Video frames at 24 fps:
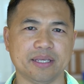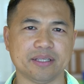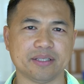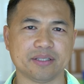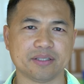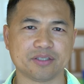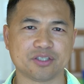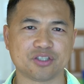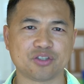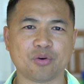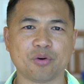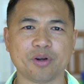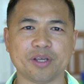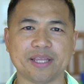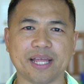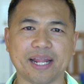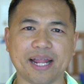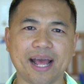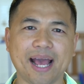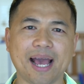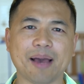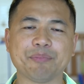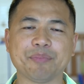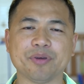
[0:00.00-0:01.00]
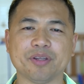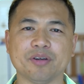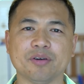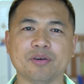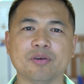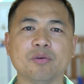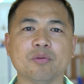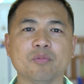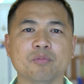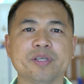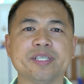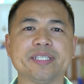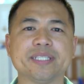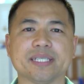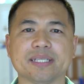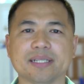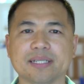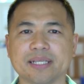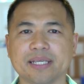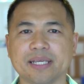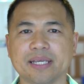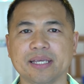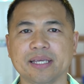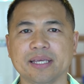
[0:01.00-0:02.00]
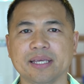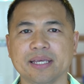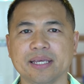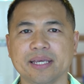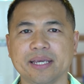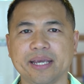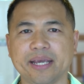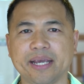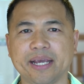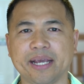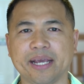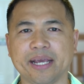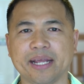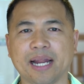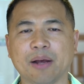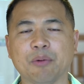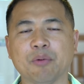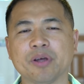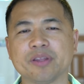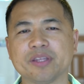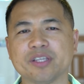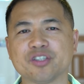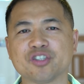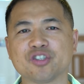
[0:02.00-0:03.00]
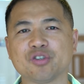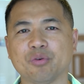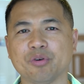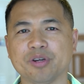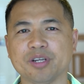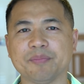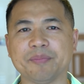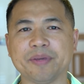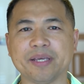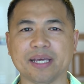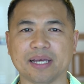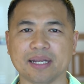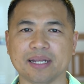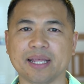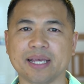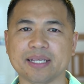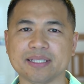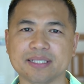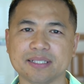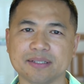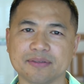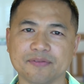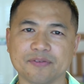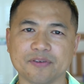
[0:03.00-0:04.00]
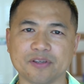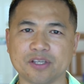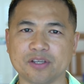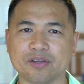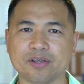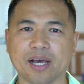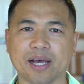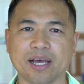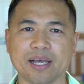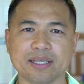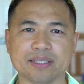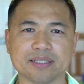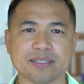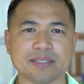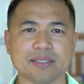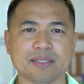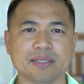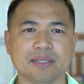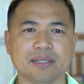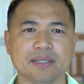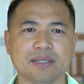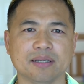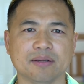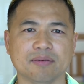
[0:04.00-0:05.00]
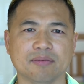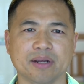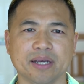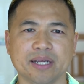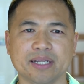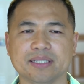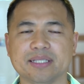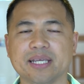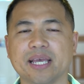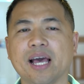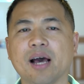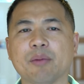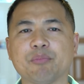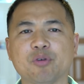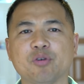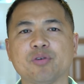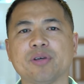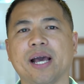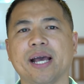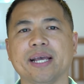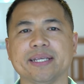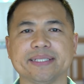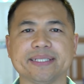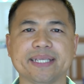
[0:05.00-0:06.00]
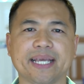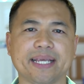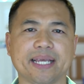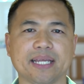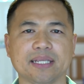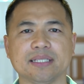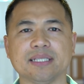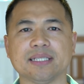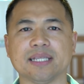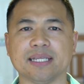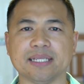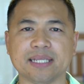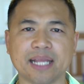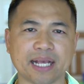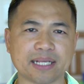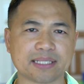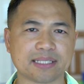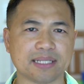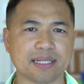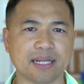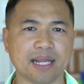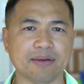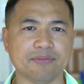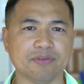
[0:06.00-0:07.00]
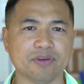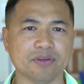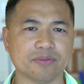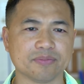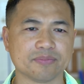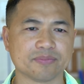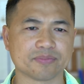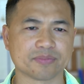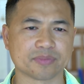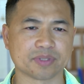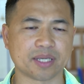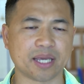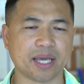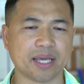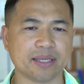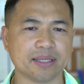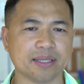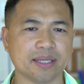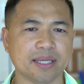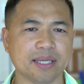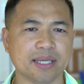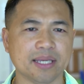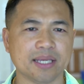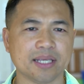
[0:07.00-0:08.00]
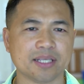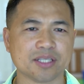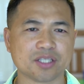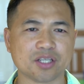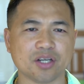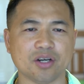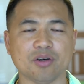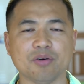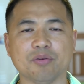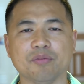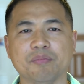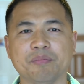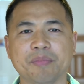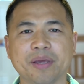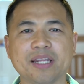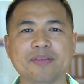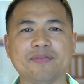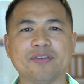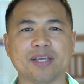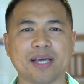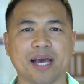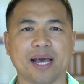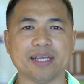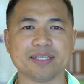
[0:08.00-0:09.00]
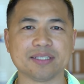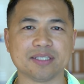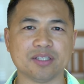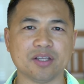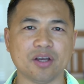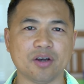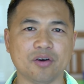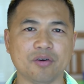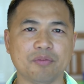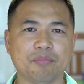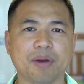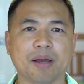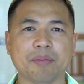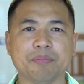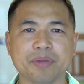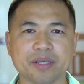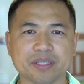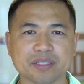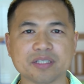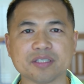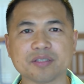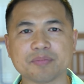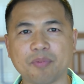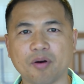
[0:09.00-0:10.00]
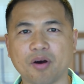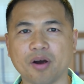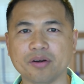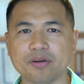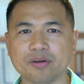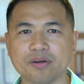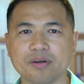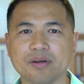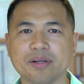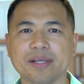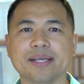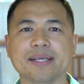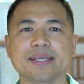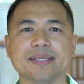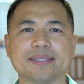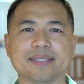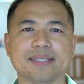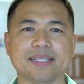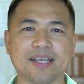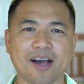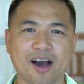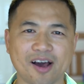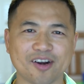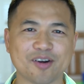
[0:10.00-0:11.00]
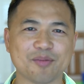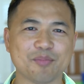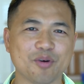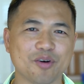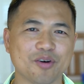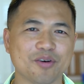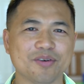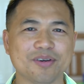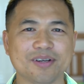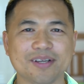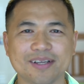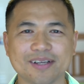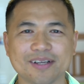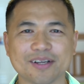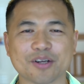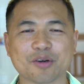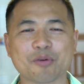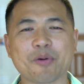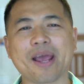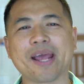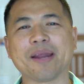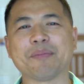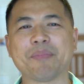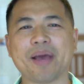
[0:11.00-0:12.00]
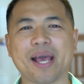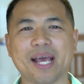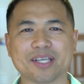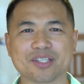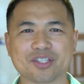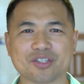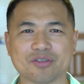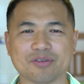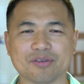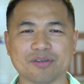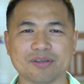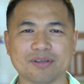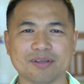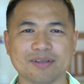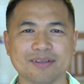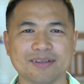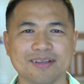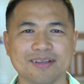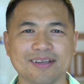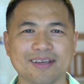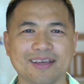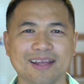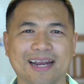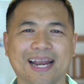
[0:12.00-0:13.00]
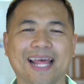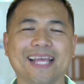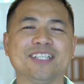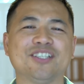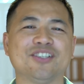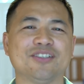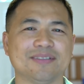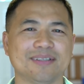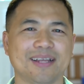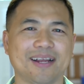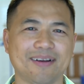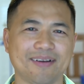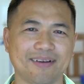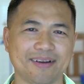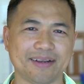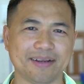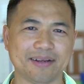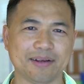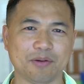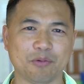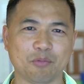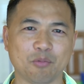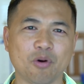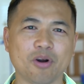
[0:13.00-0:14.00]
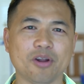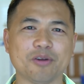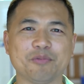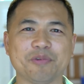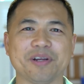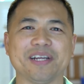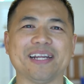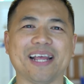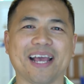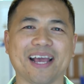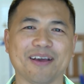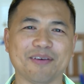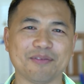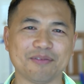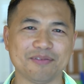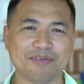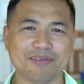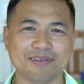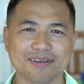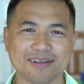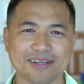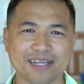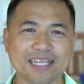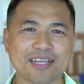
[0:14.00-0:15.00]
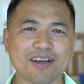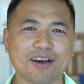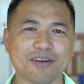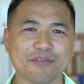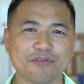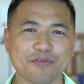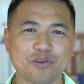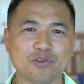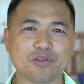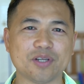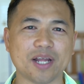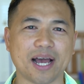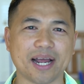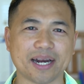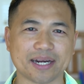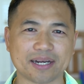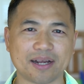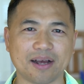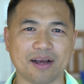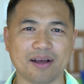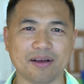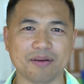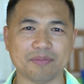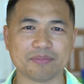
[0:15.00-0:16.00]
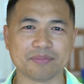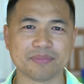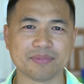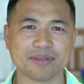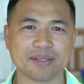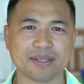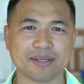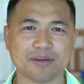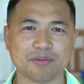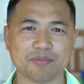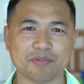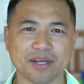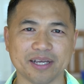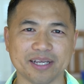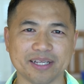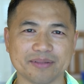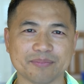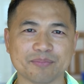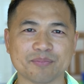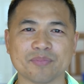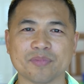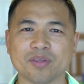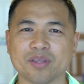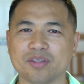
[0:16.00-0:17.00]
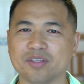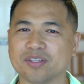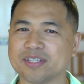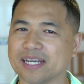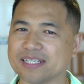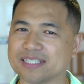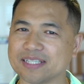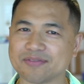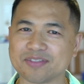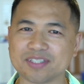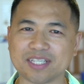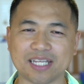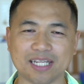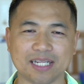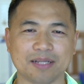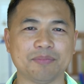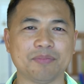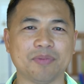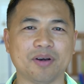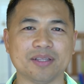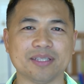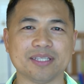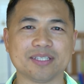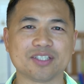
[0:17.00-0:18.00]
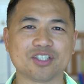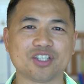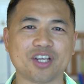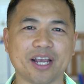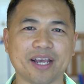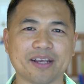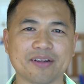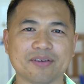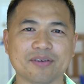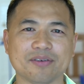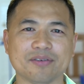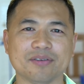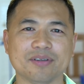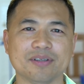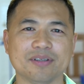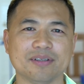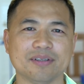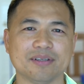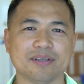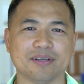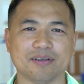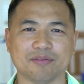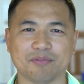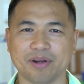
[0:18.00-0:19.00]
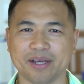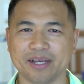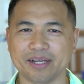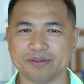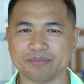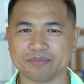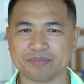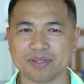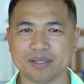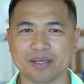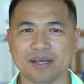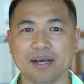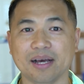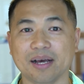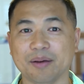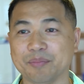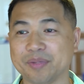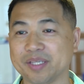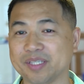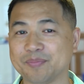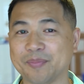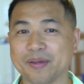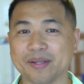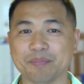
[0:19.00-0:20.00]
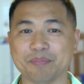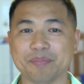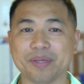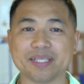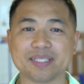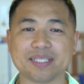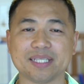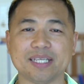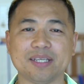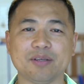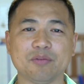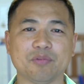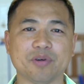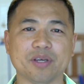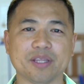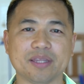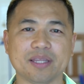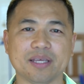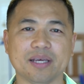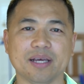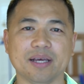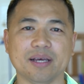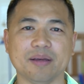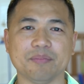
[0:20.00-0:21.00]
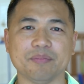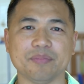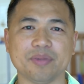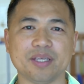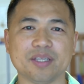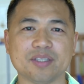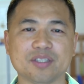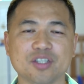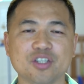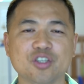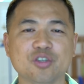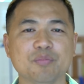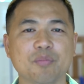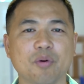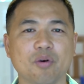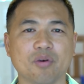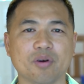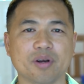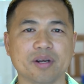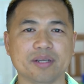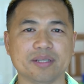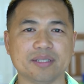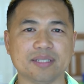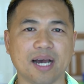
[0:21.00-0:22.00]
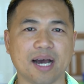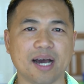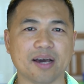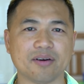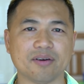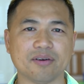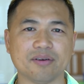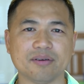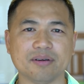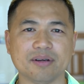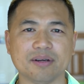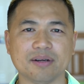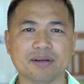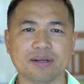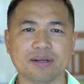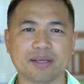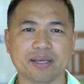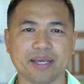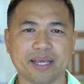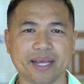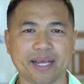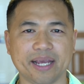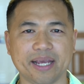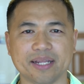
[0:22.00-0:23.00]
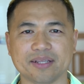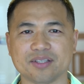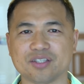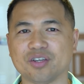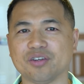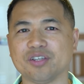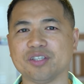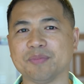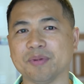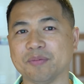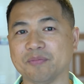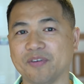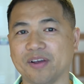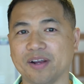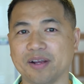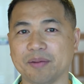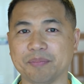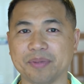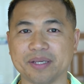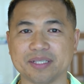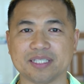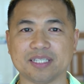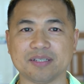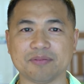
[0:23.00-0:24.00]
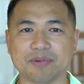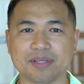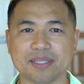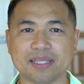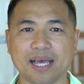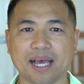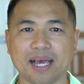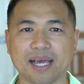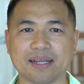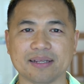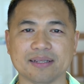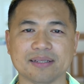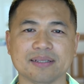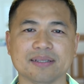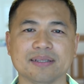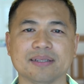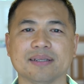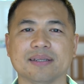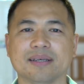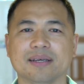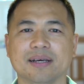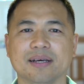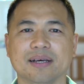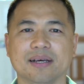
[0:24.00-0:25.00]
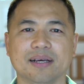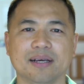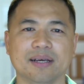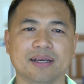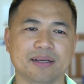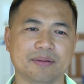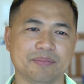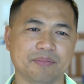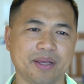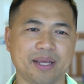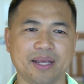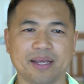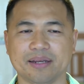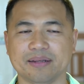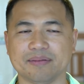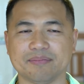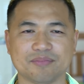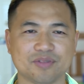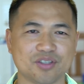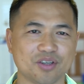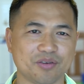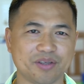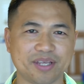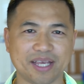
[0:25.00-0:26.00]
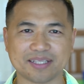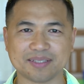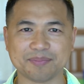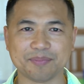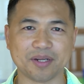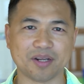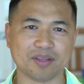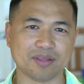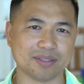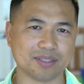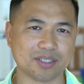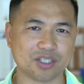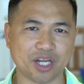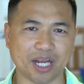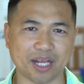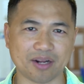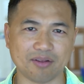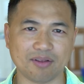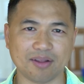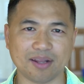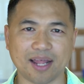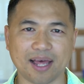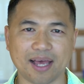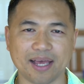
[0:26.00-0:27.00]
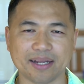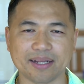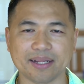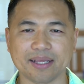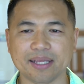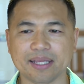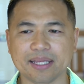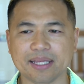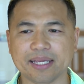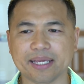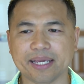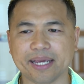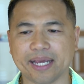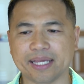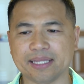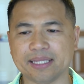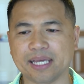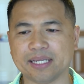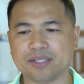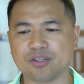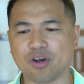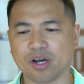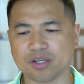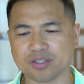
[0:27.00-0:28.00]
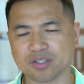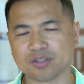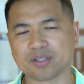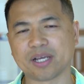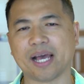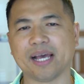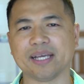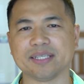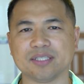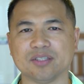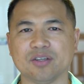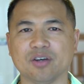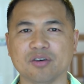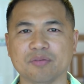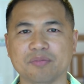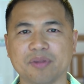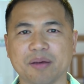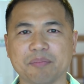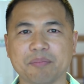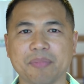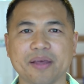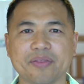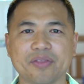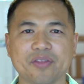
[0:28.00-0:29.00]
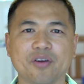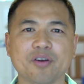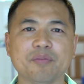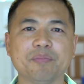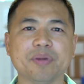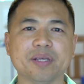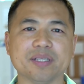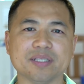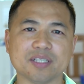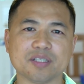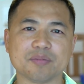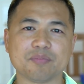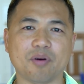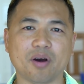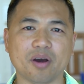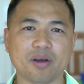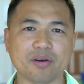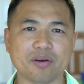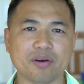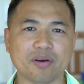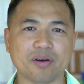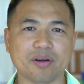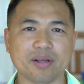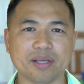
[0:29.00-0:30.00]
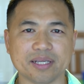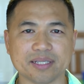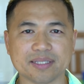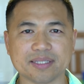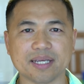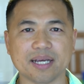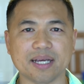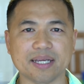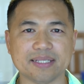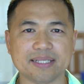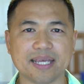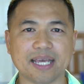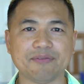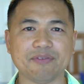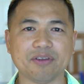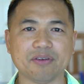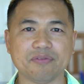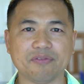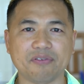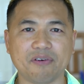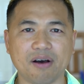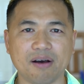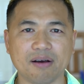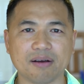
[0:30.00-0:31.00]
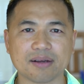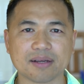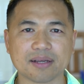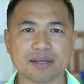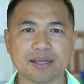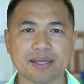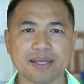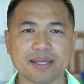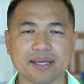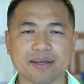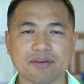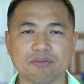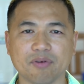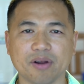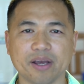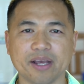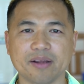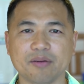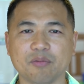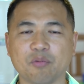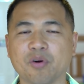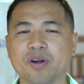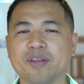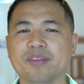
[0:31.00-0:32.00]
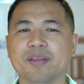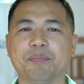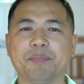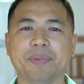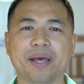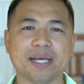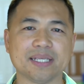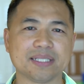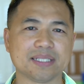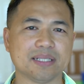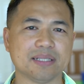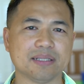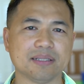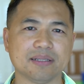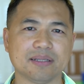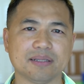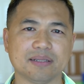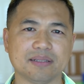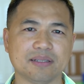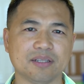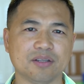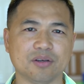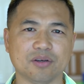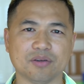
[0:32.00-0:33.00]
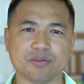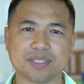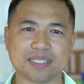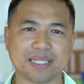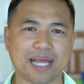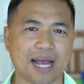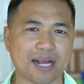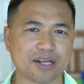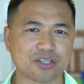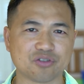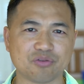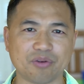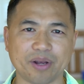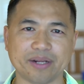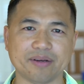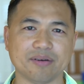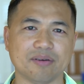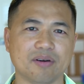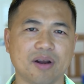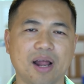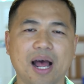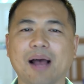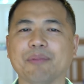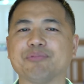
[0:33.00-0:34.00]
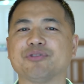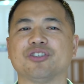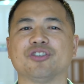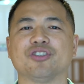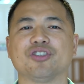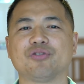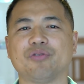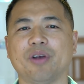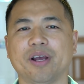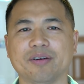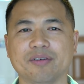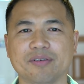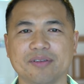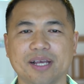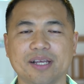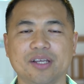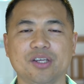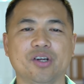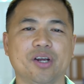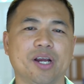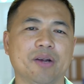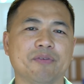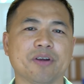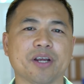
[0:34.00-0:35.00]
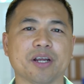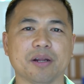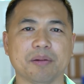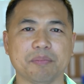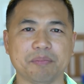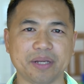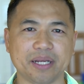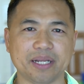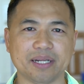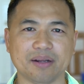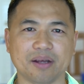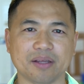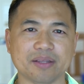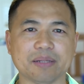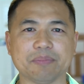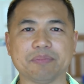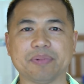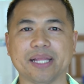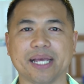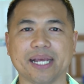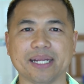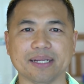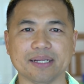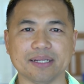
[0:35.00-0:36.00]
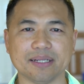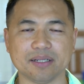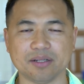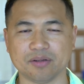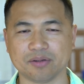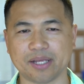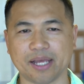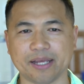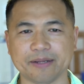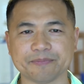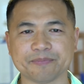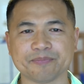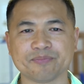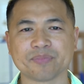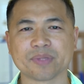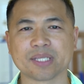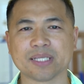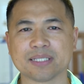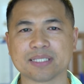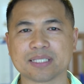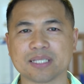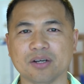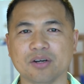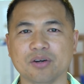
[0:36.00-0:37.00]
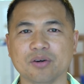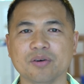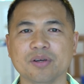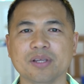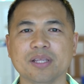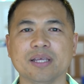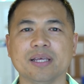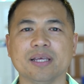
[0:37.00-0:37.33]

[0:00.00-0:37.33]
story that happened recently, and I want this story to be a lesson for you guys, right, to help you guys take it to the next level, okay? So many of you guys know my business partner is the Honorable Grandmaster, legendary, world-renowned LeonFu.com, right? You guys have seen him on this channel, right? He's been busy with his newborn daughter, and so he's been very busy with that, and so he hasn't been on this channel a lot. And then you also guys know that my third business partner is David Fong, right? One of the best, stock trader, options trader that you're ever going to meet on the planet. Okay, so